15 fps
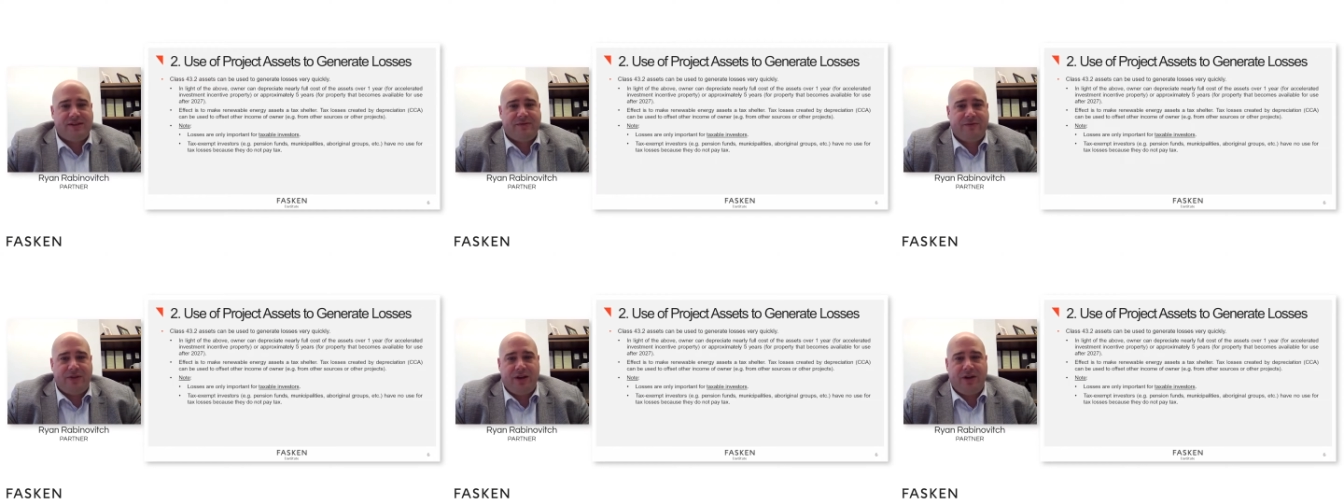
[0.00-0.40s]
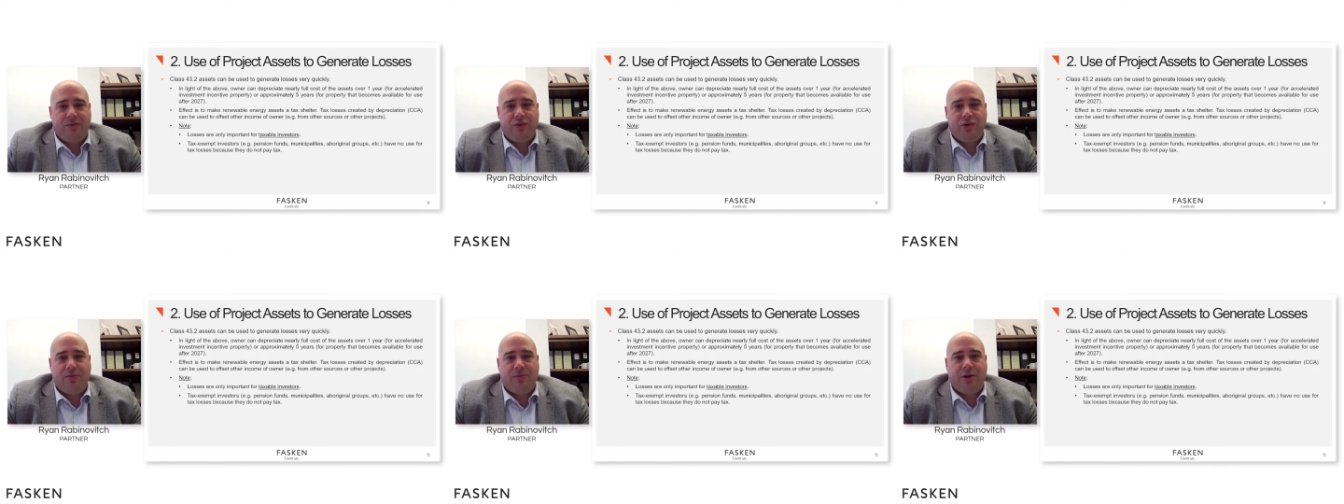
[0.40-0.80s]
If the
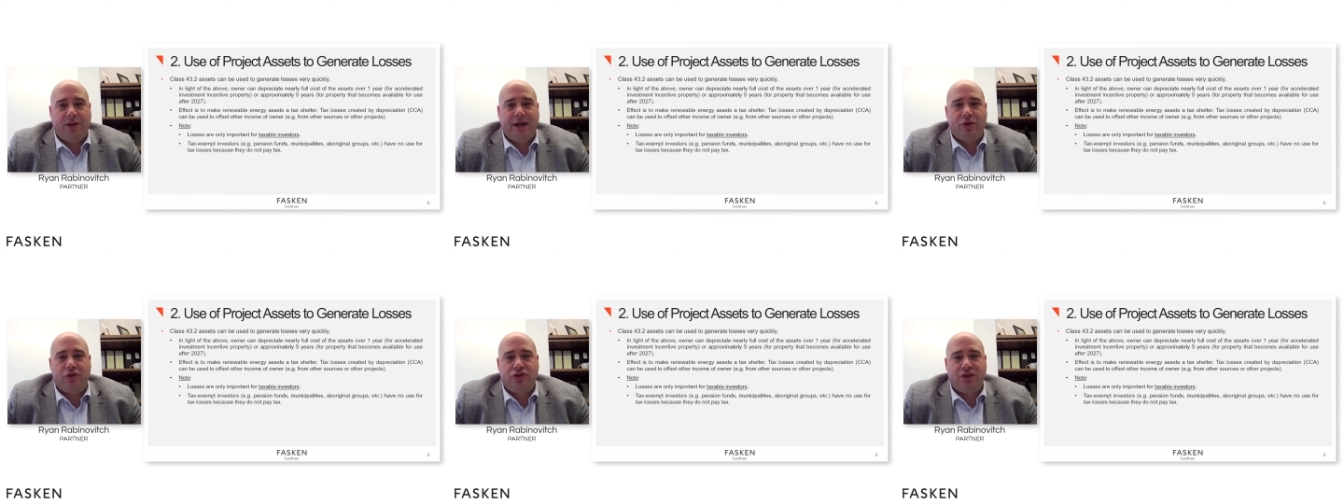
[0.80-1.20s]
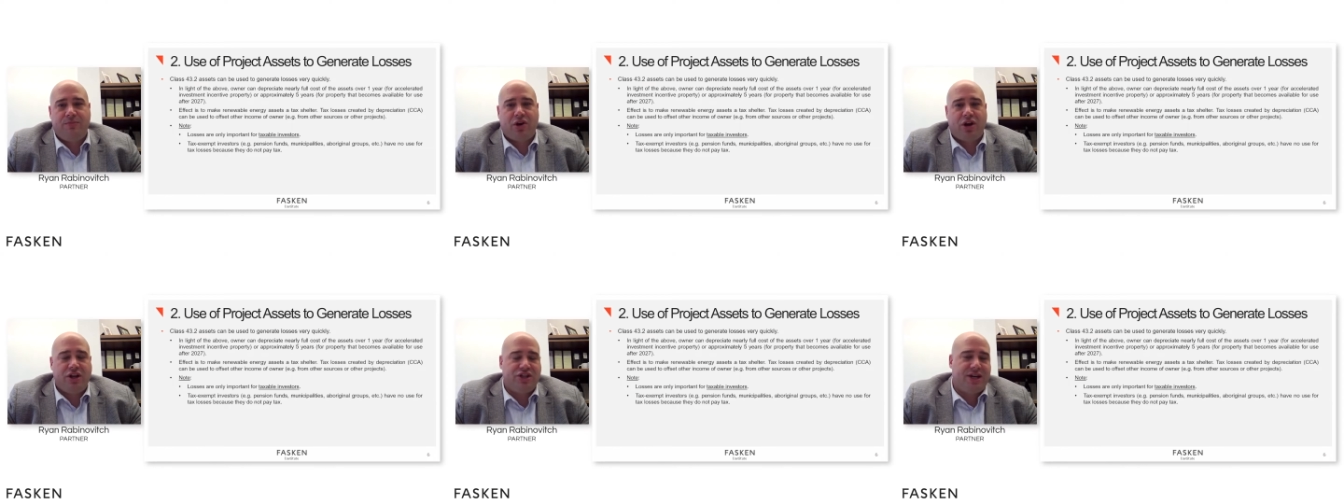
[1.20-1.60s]
renewable energy
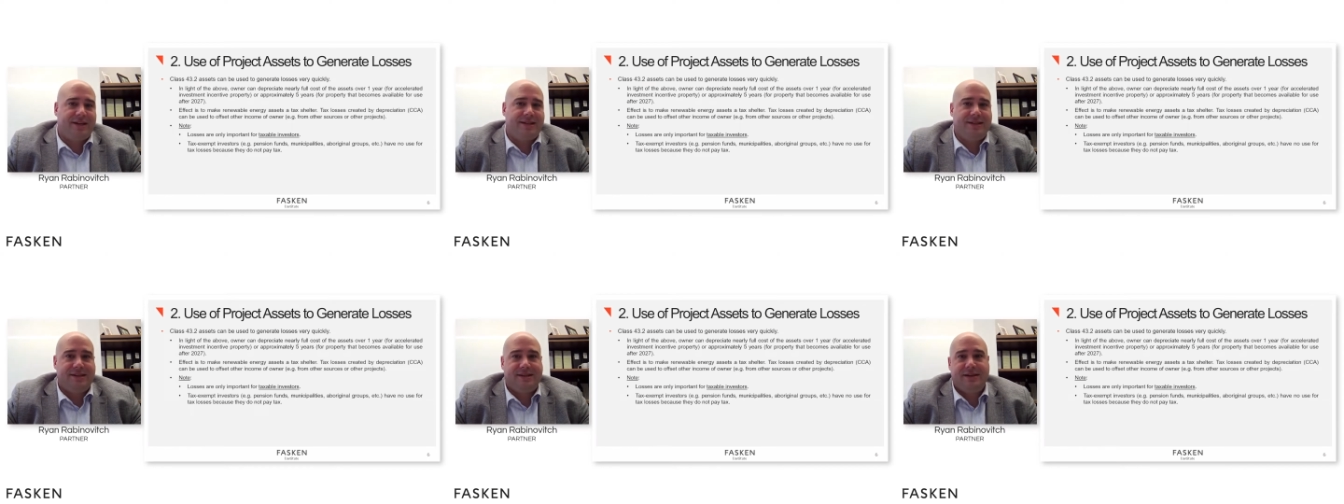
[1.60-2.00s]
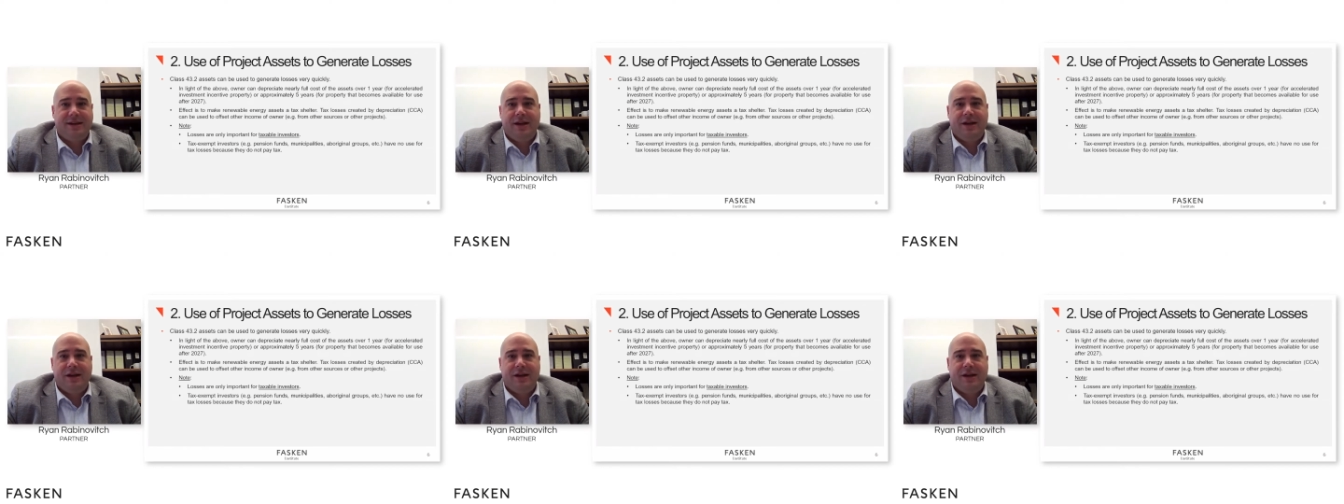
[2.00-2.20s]
project is